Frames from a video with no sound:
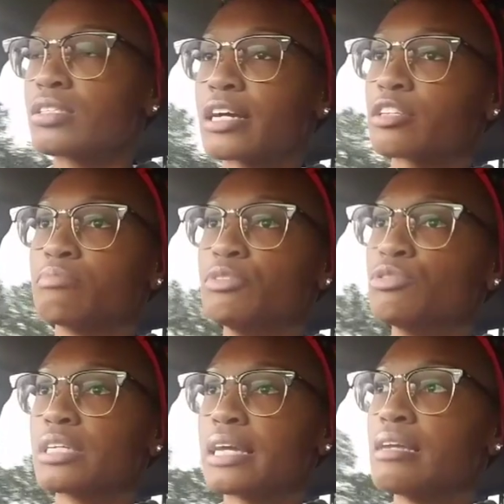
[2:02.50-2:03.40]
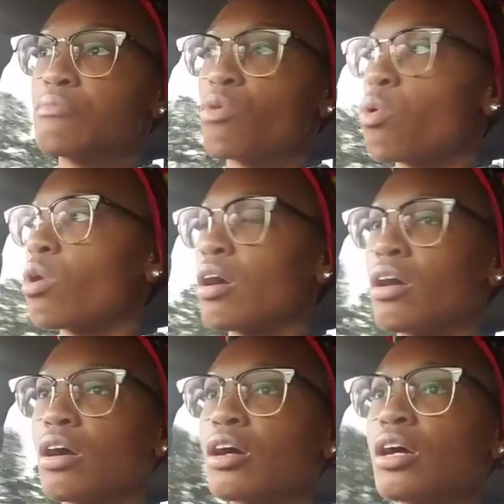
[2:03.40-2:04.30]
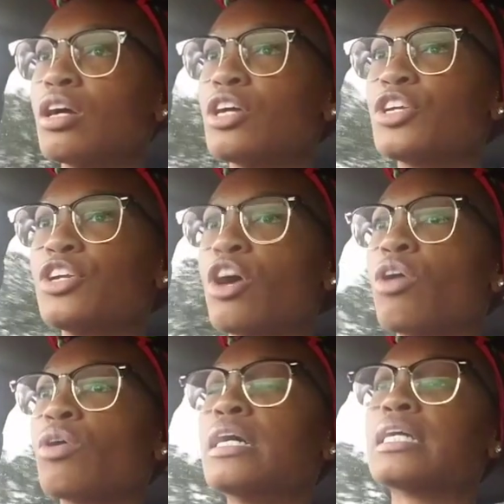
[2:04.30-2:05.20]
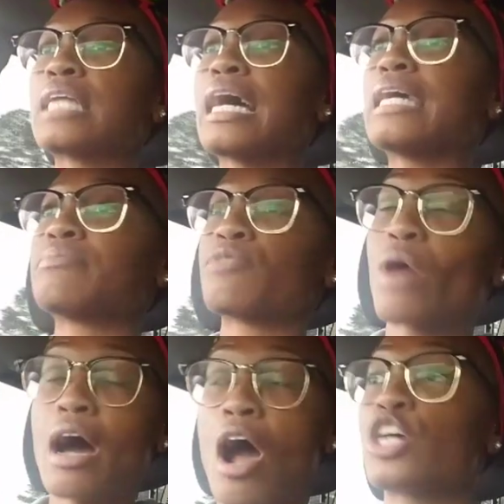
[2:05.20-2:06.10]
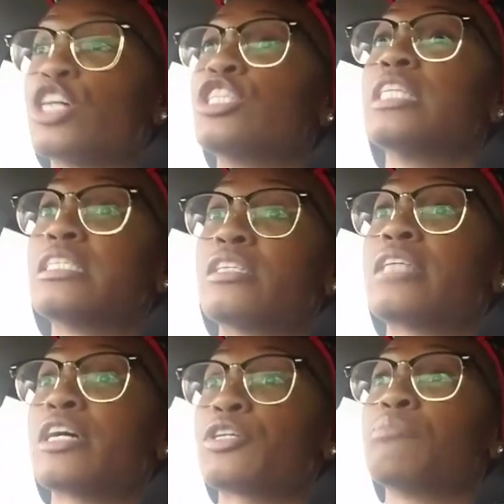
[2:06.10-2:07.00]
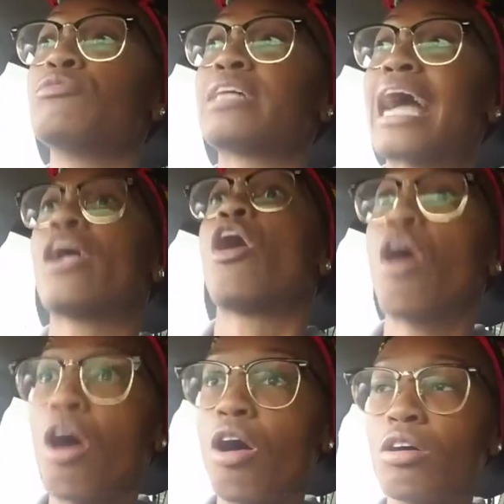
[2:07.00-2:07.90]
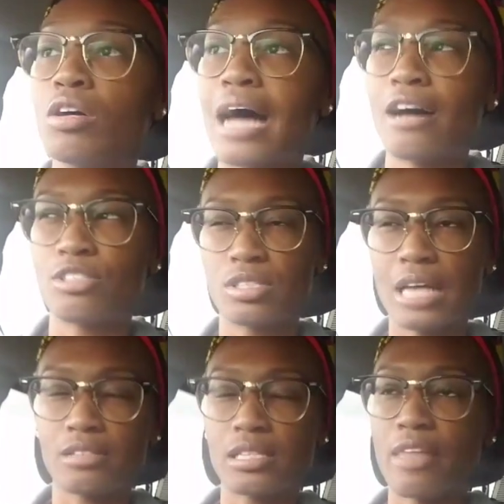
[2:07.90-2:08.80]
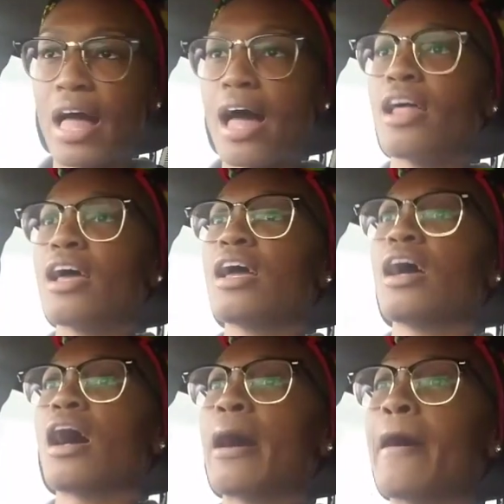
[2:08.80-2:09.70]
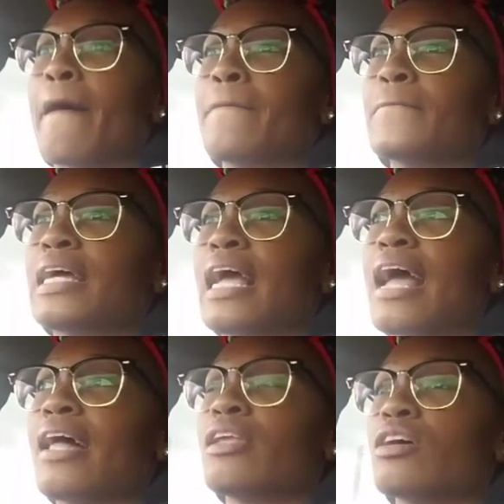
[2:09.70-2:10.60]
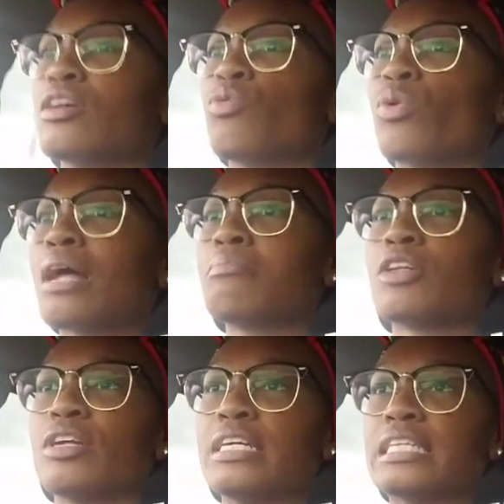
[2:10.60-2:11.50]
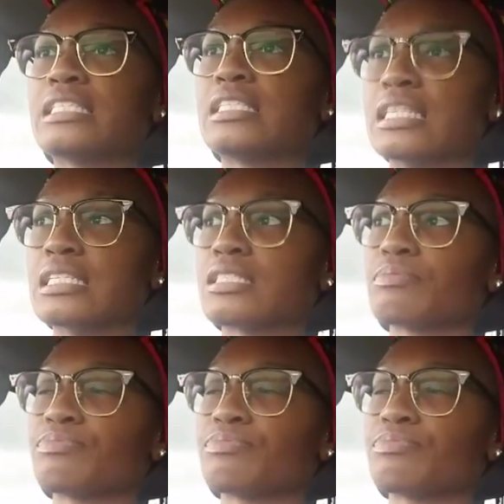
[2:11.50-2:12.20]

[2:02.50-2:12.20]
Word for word: secular music anymore, you know, like or, or I couldn't listen to secular music at all. I'll just I'll say that. Um, and what I'm learning is this: